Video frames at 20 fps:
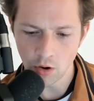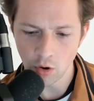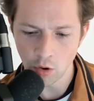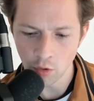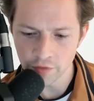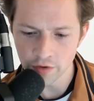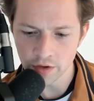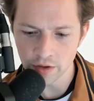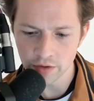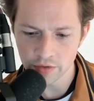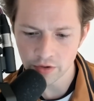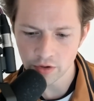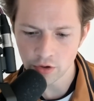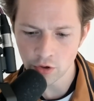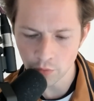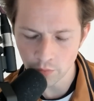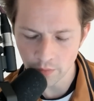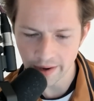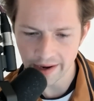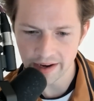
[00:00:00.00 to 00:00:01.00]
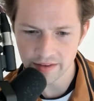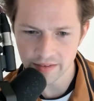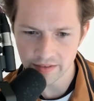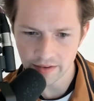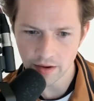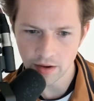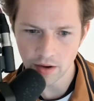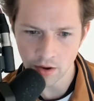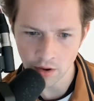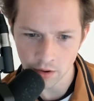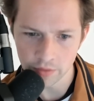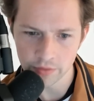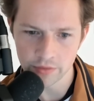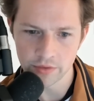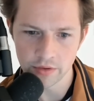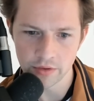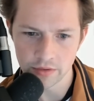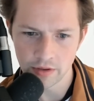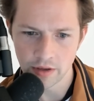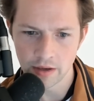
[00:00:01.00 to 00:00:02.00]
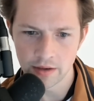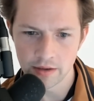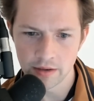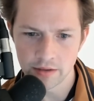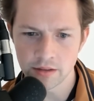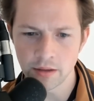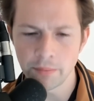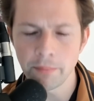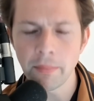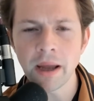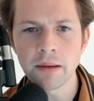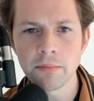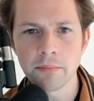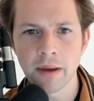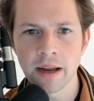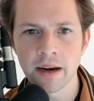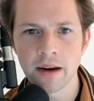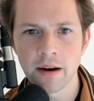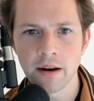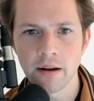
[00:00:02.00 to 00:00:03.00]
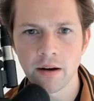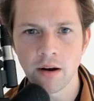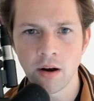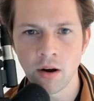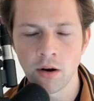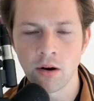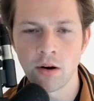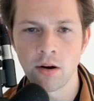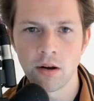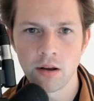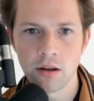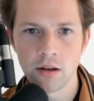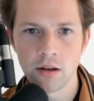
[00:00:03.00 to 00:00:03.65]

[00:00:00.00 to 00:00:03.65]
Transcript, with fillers: obvious correct answers. The main men are